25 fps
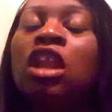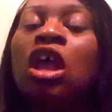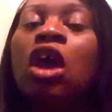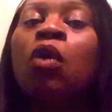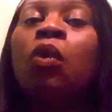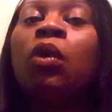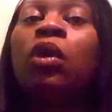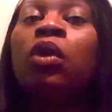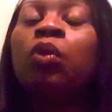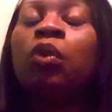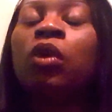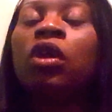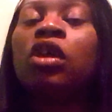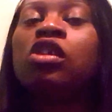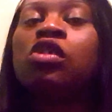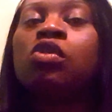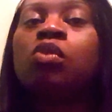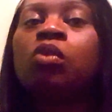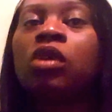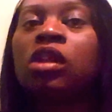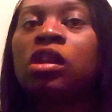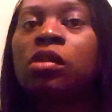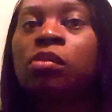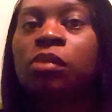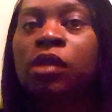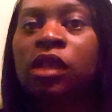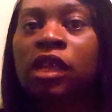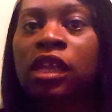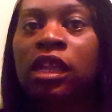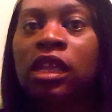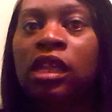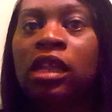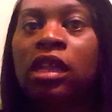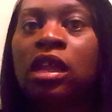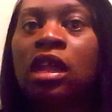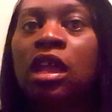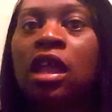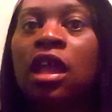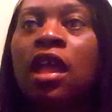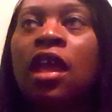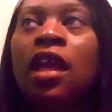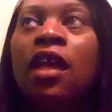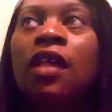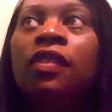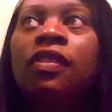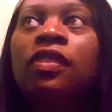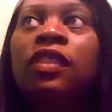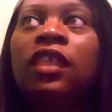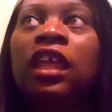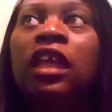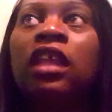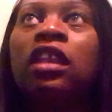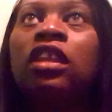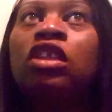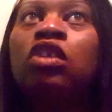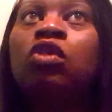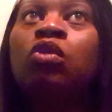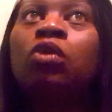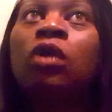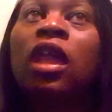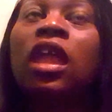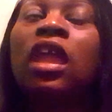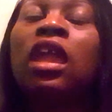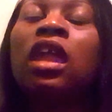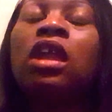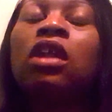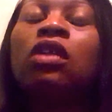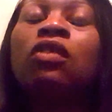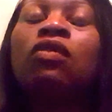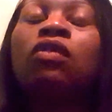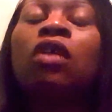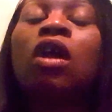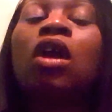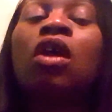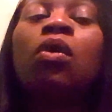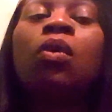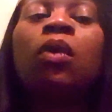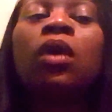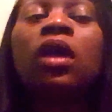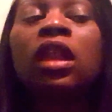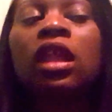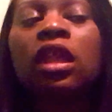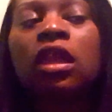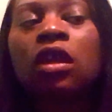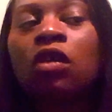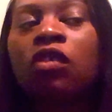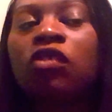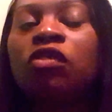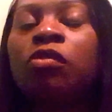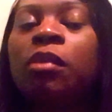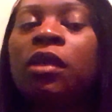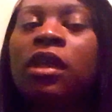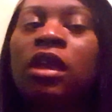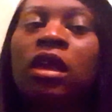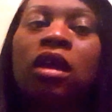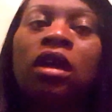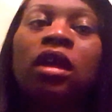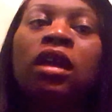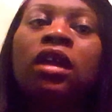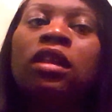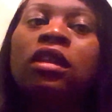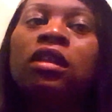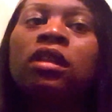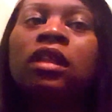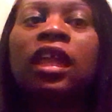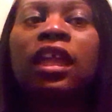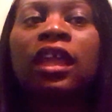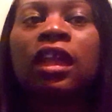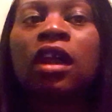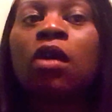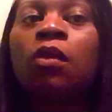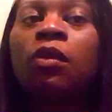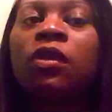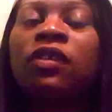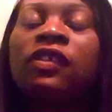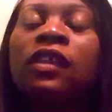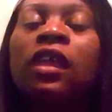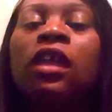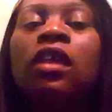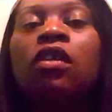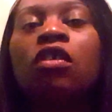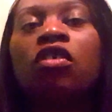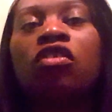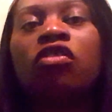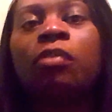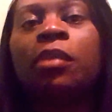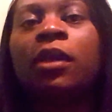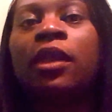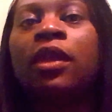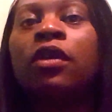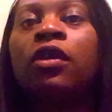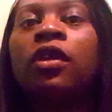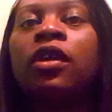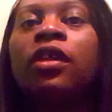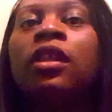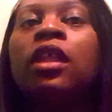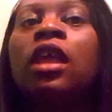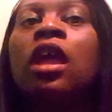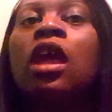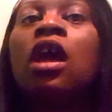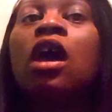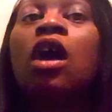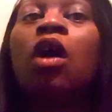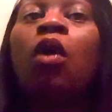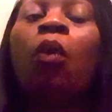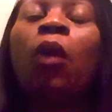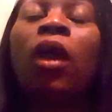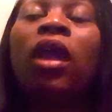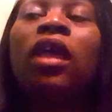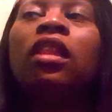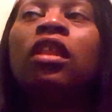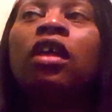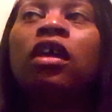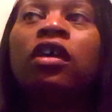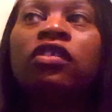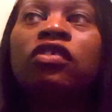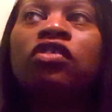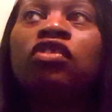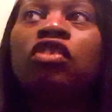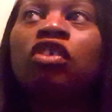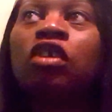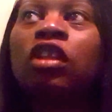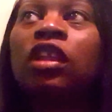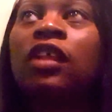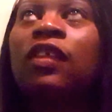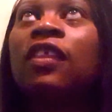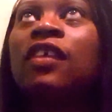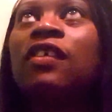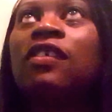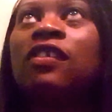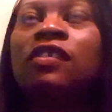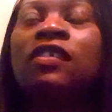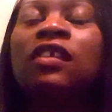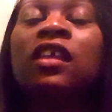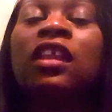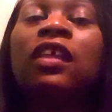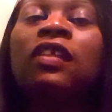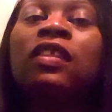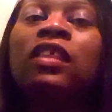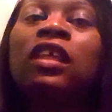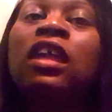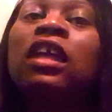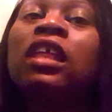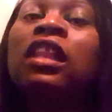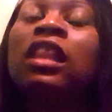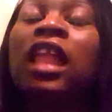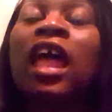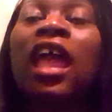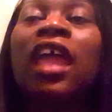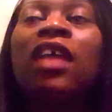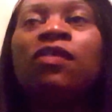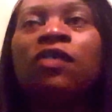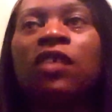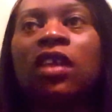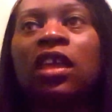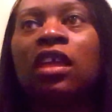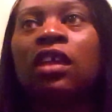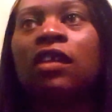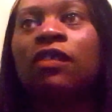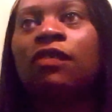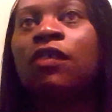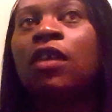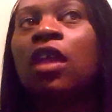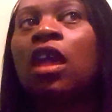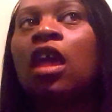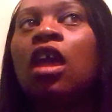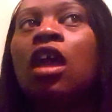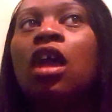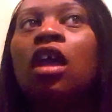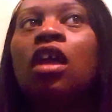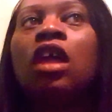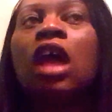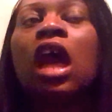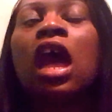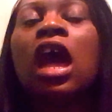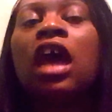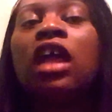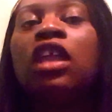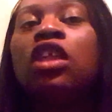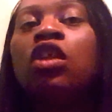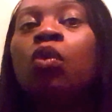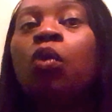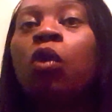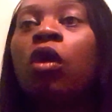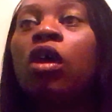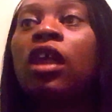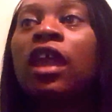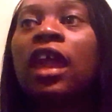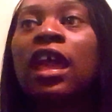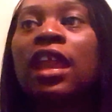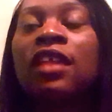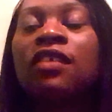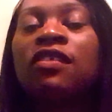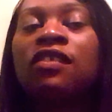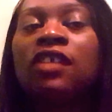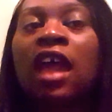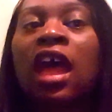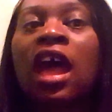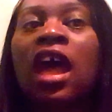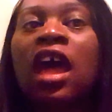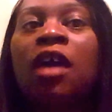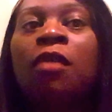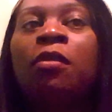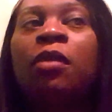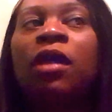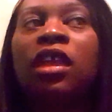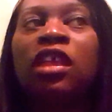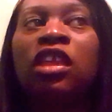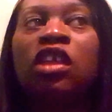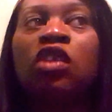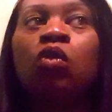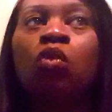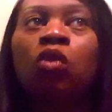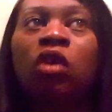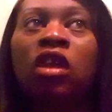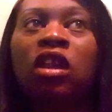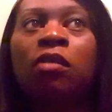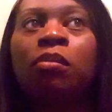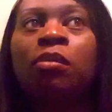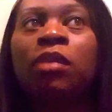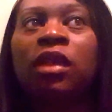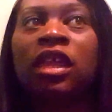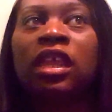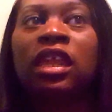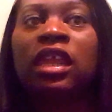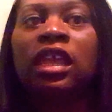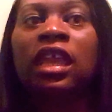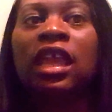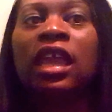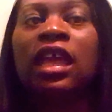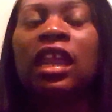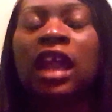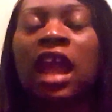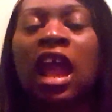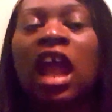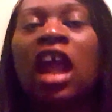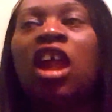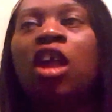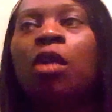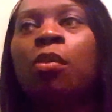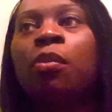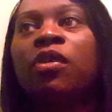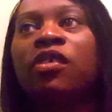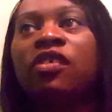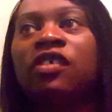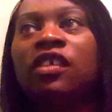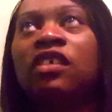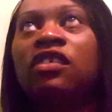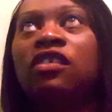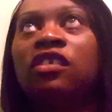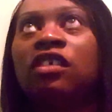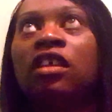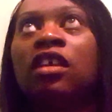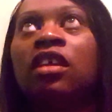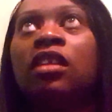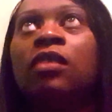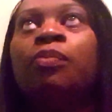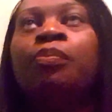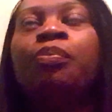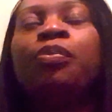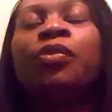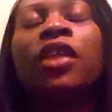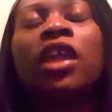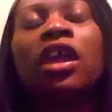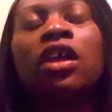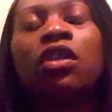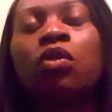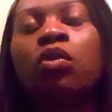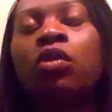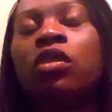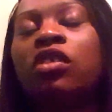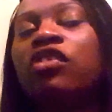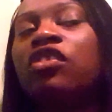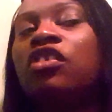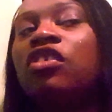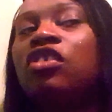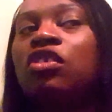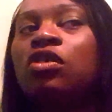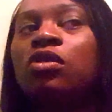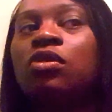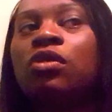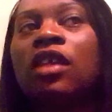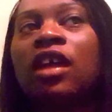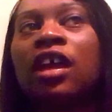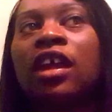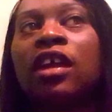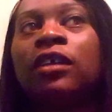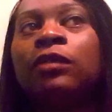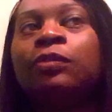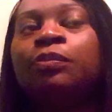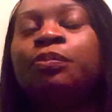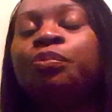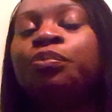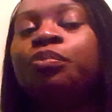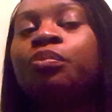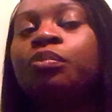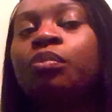knowing where you want to be, then you can't grow. And it goes beyond, like I always say, it goes beyond a weight loss journey. This is anything in life. If uh, you work at a job and you want to be in a higher position, in order to do that,